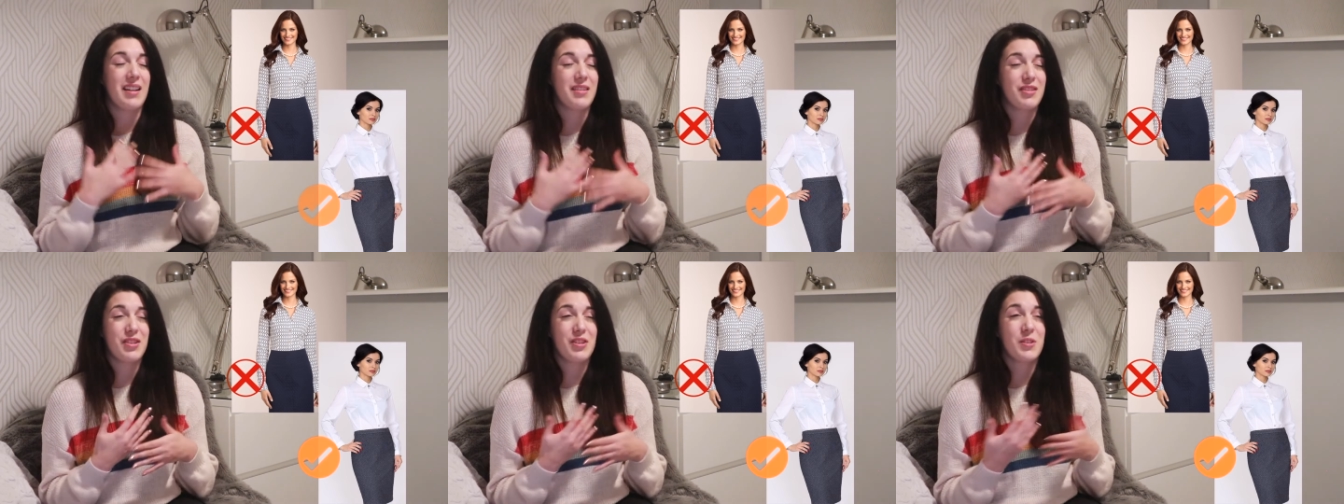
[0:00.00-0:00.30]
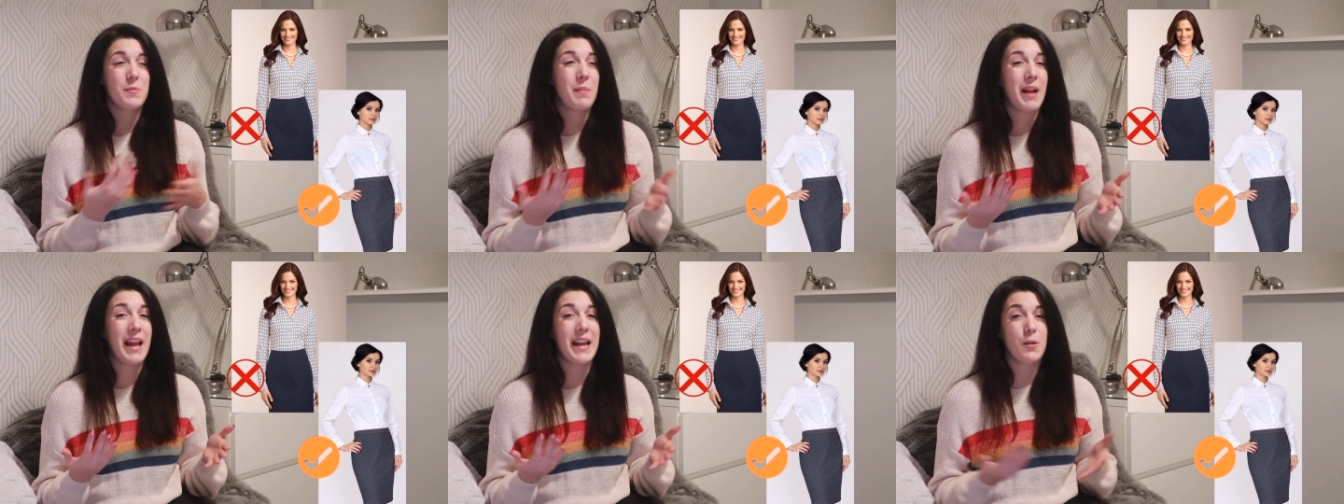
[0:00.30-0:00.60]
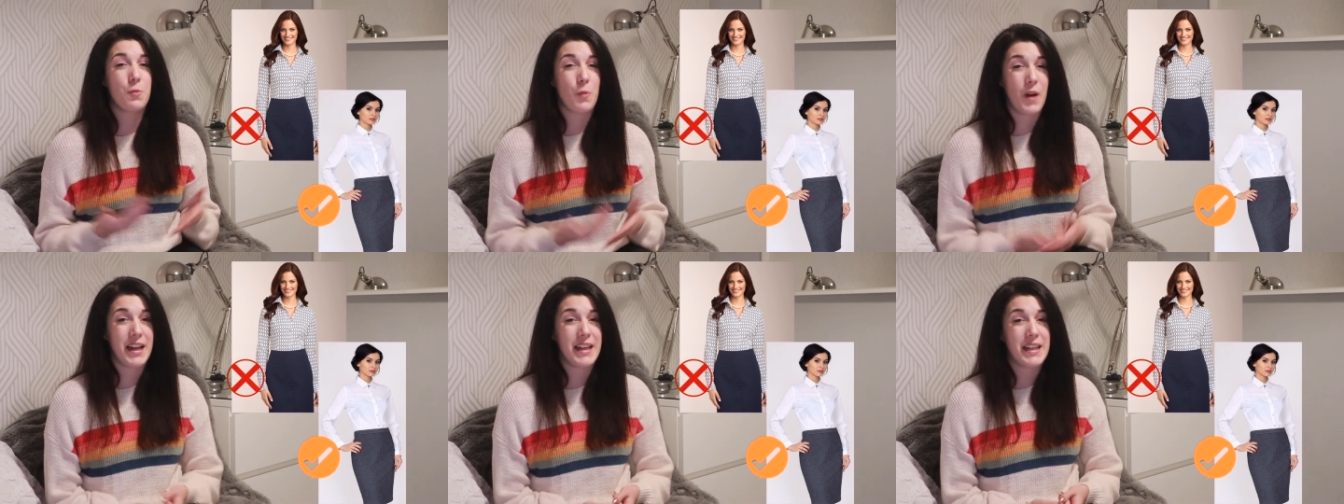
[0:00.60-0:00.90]
Just plain
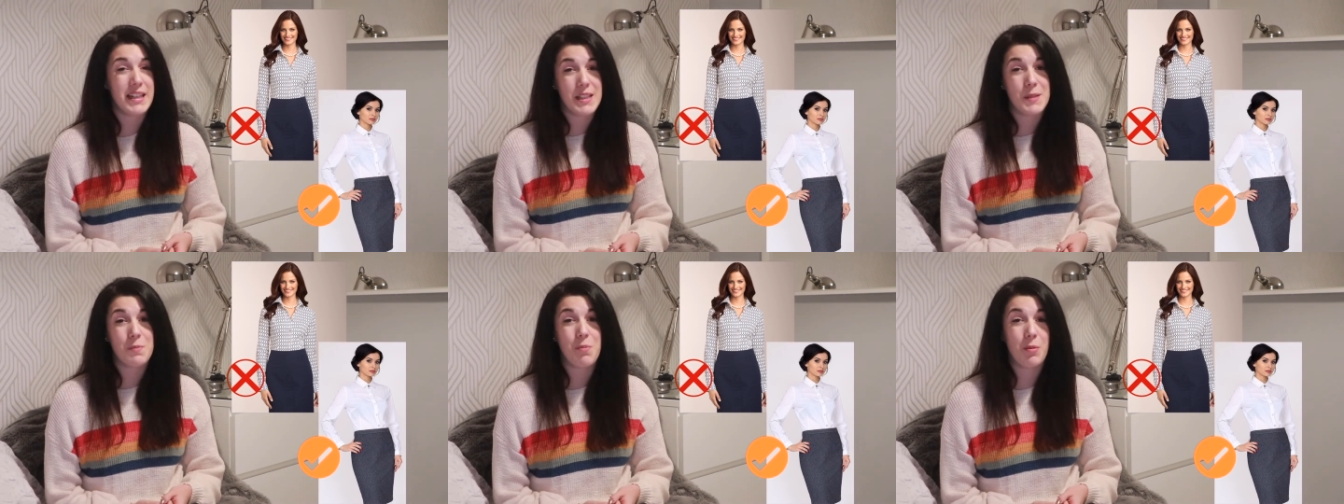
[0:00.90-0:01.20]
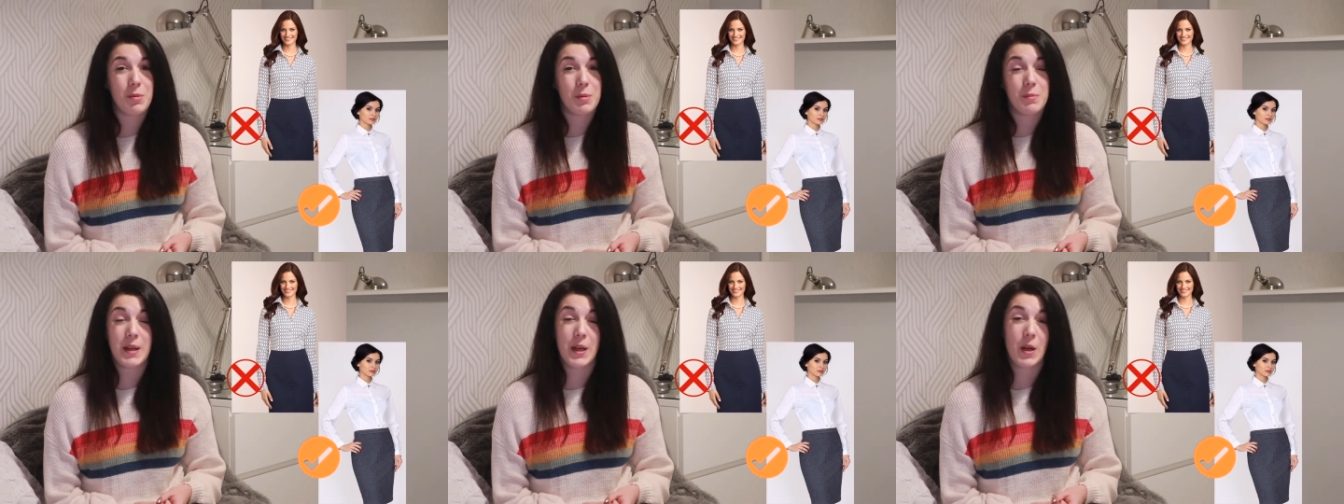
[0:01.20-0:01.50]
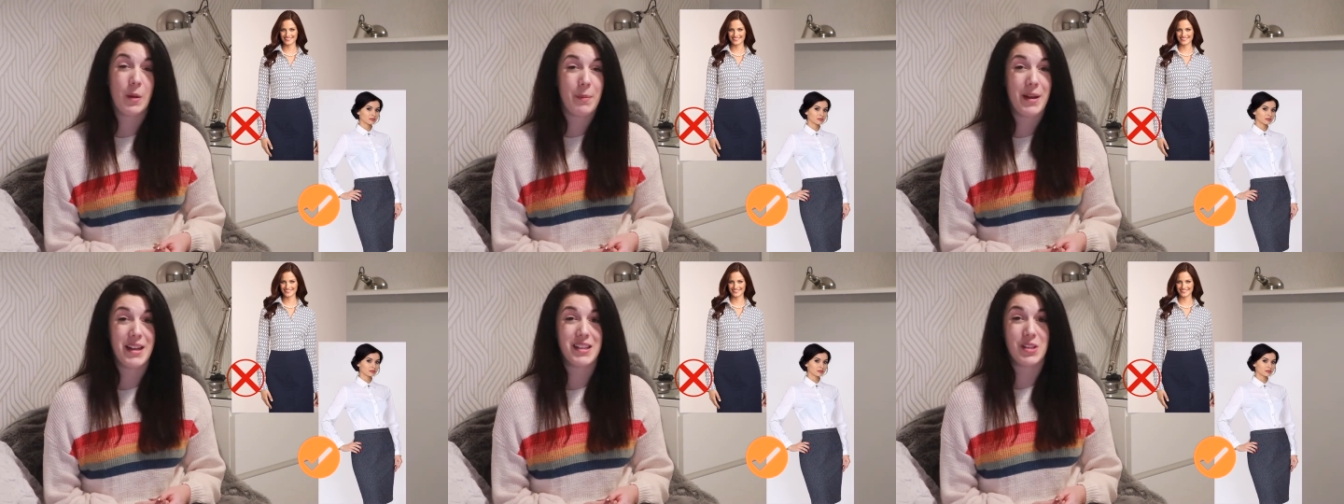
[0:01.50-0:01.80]
white is probably
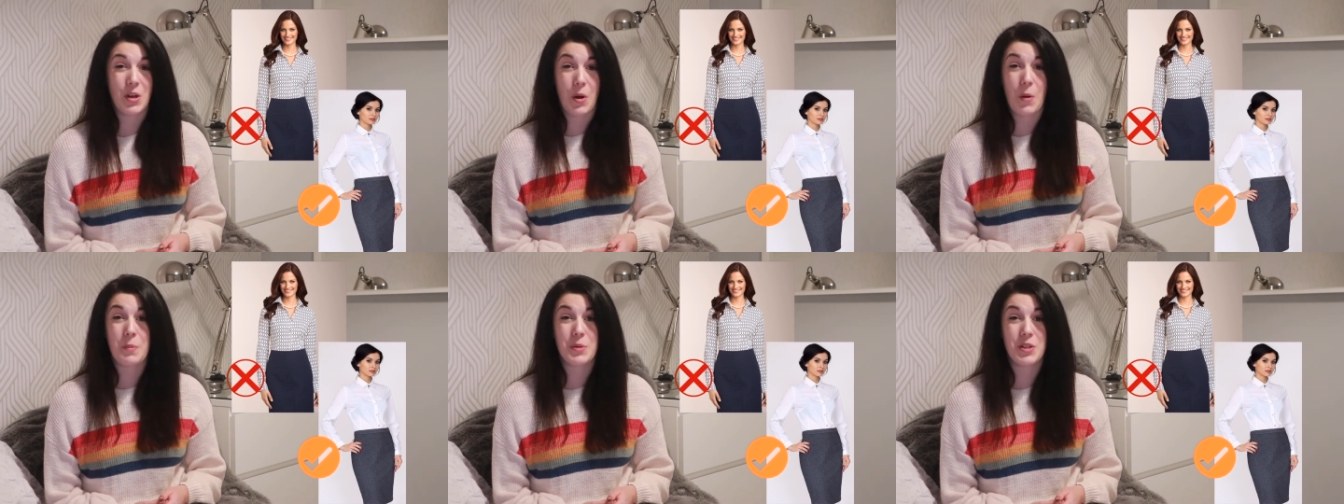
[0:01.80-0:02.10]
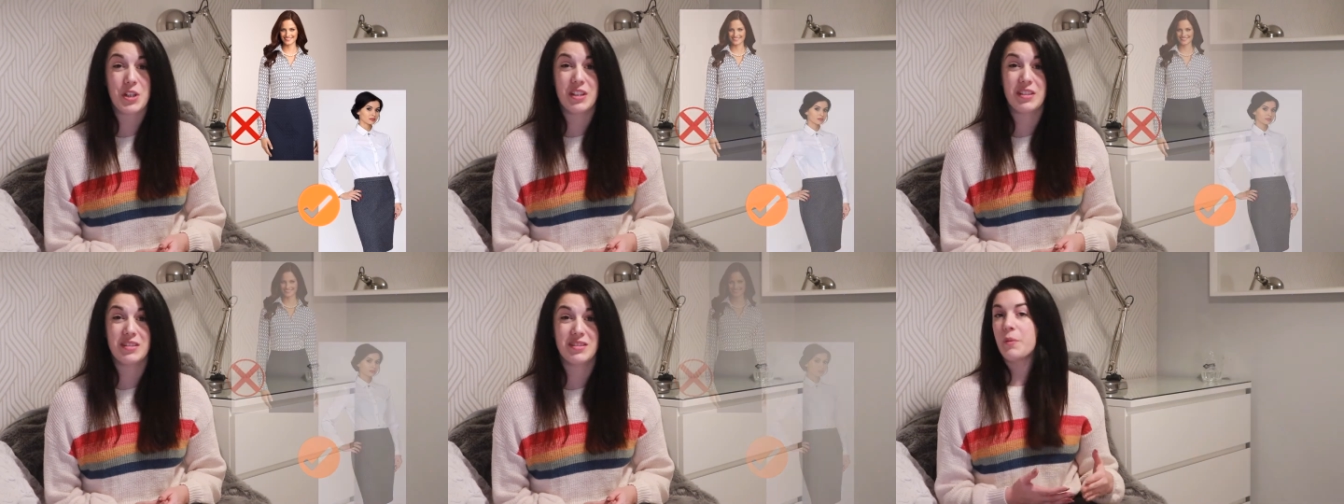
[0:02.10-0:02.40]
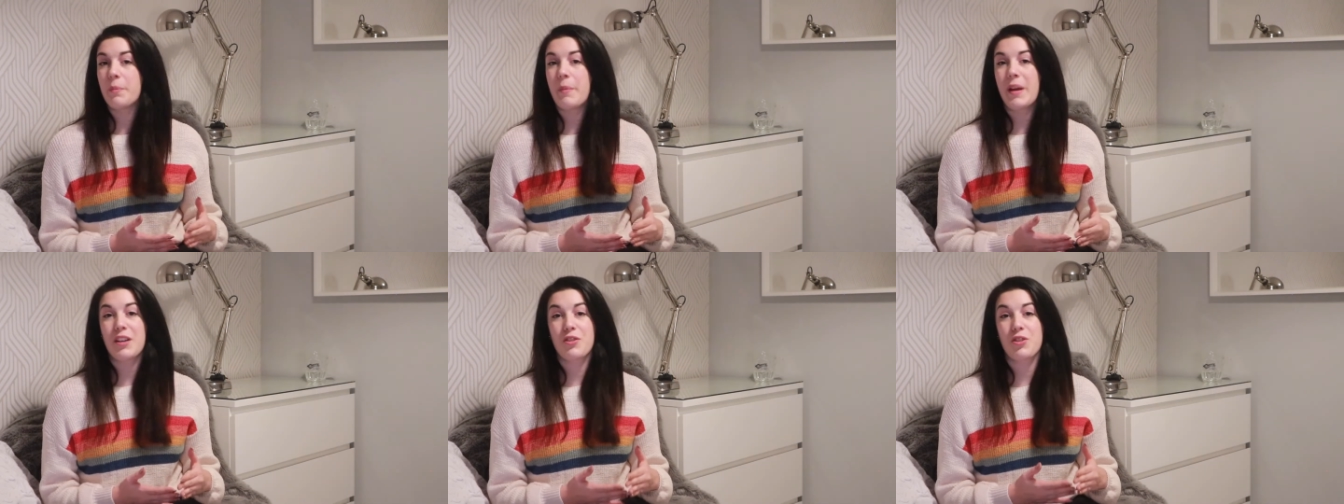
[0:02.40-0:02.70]
your best option.
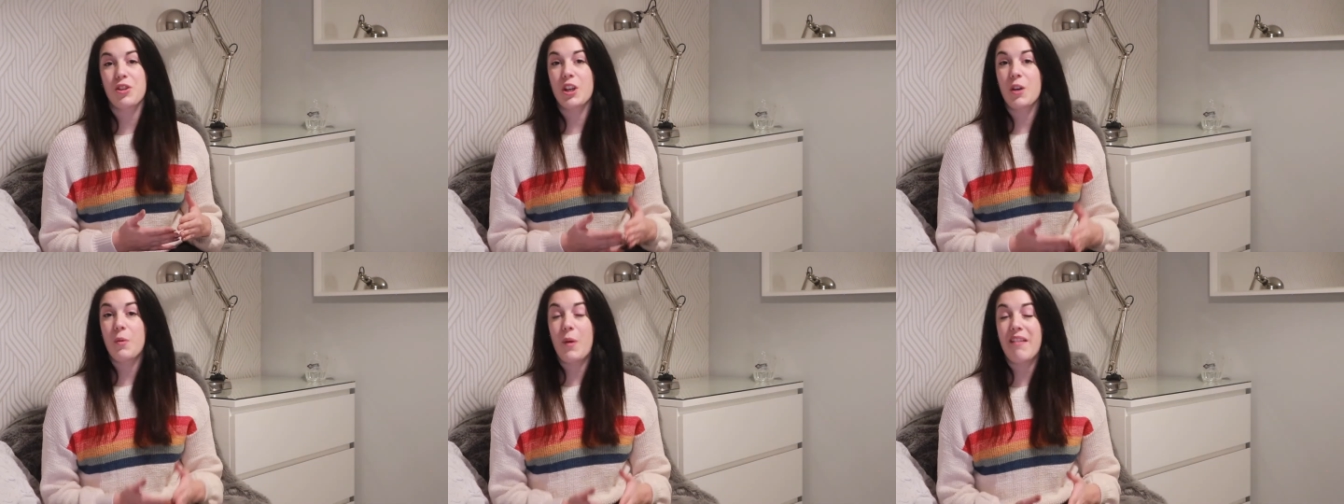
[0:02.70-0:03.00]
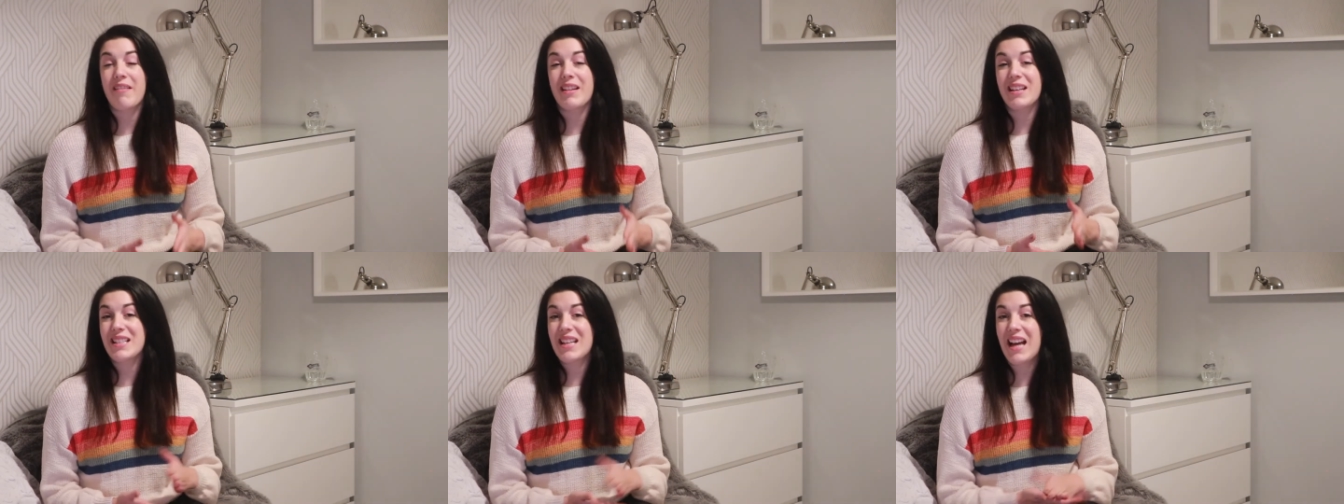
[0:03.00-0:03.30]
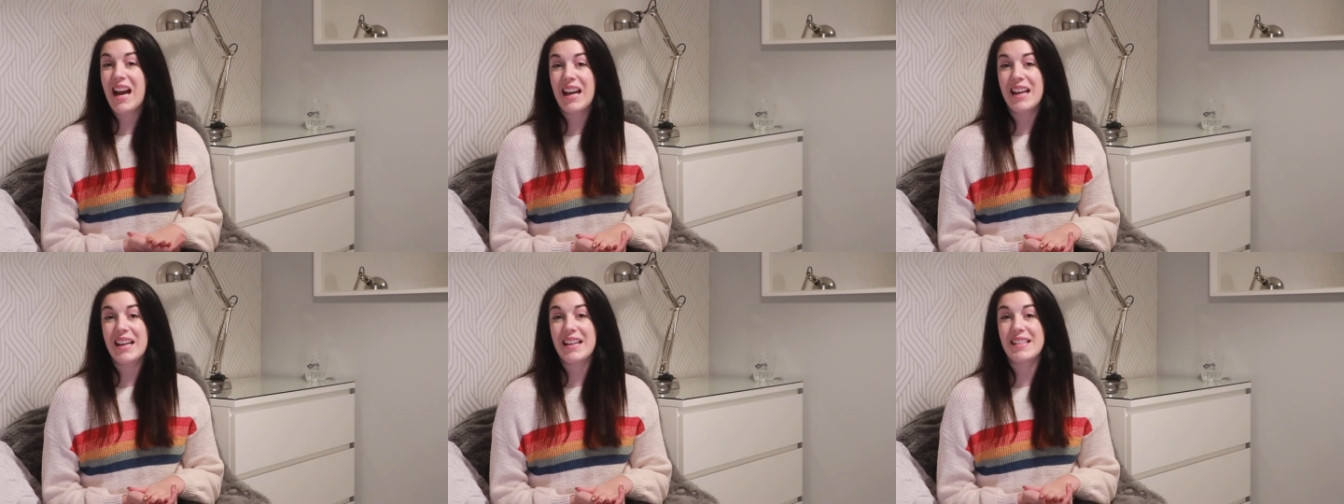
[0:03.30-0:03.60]
Make sure you're wearing
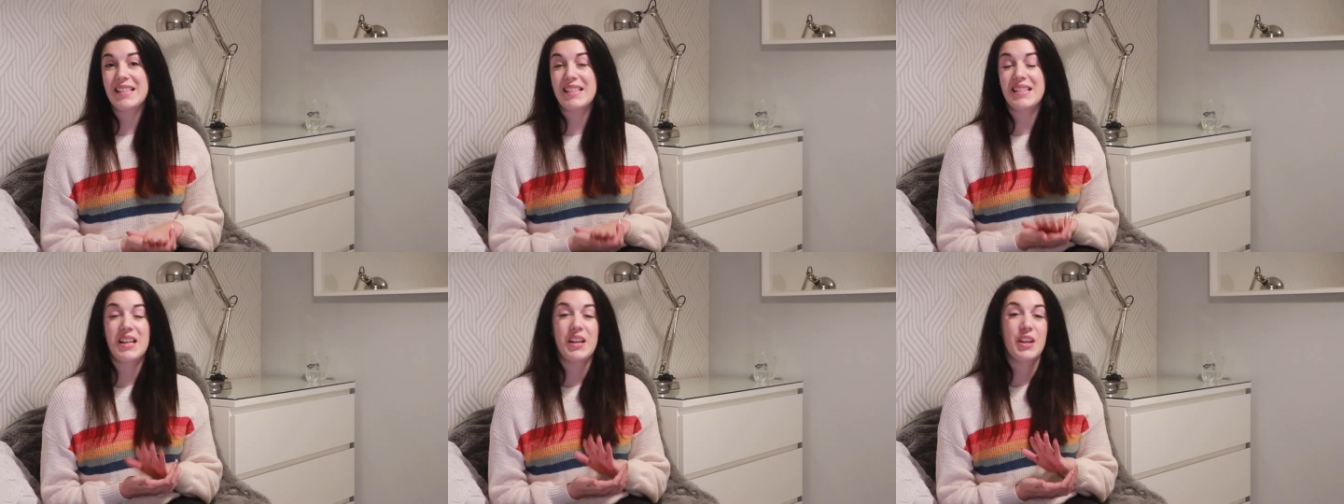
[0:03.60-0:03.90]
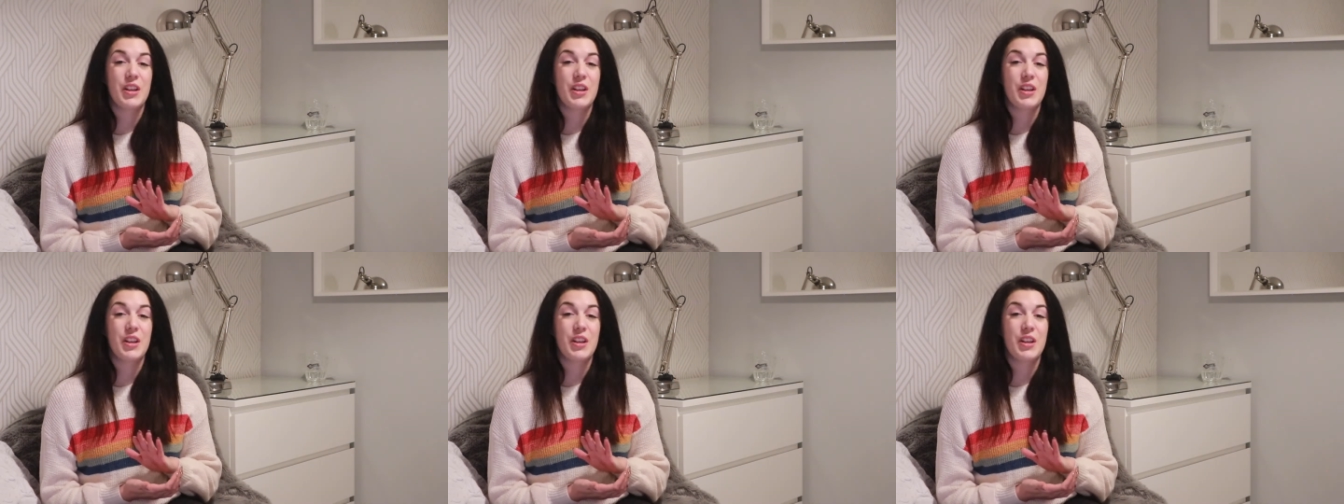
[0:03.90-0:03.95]
tights.